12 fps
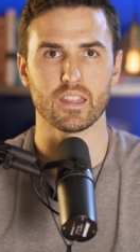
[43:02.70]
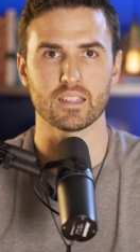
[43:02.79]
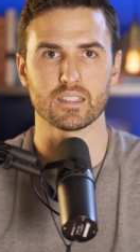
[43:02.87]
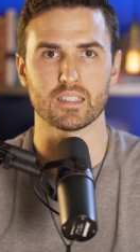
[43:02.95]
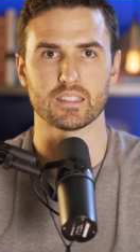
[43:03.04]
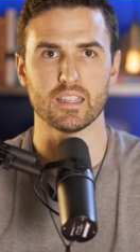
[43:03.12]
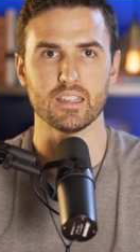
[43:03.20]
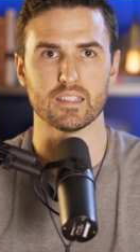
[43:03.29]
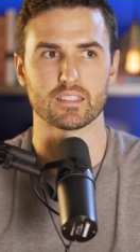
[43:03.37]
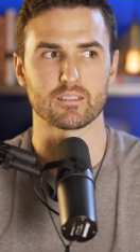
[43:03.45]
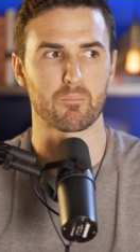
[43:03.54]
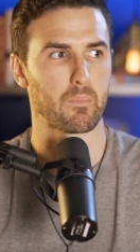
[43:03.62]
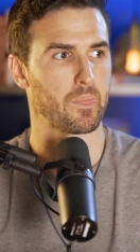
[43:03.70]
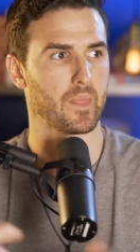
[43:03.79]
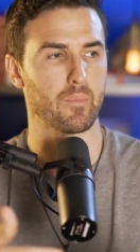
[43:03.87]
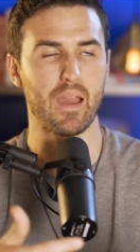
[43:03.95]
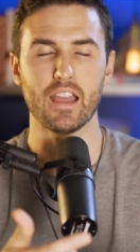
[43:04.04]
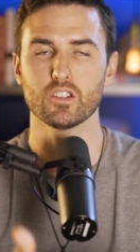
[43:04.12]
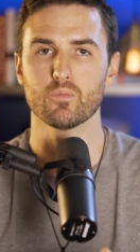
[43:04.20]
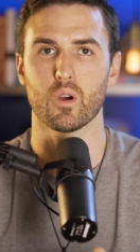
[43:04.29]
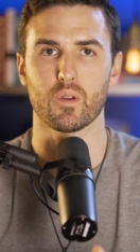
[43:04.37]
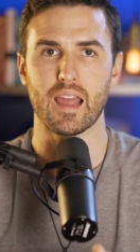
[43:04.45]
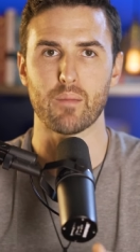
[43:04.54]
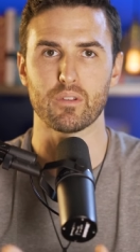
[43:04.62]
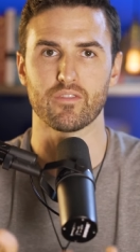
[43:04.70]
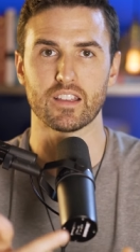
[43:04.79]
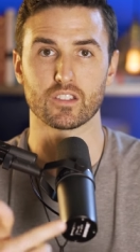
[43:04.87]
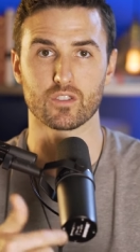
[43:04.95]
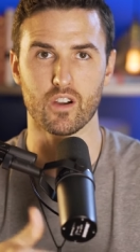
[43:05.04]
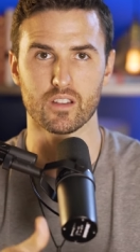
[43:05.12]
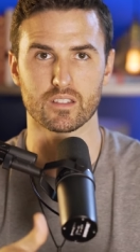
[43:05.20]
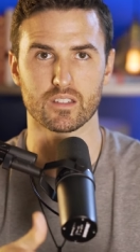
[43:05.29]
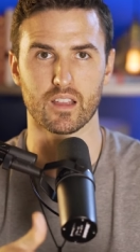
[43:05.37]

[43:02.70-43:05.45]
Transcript: in the SATs, imagine what would happen if I started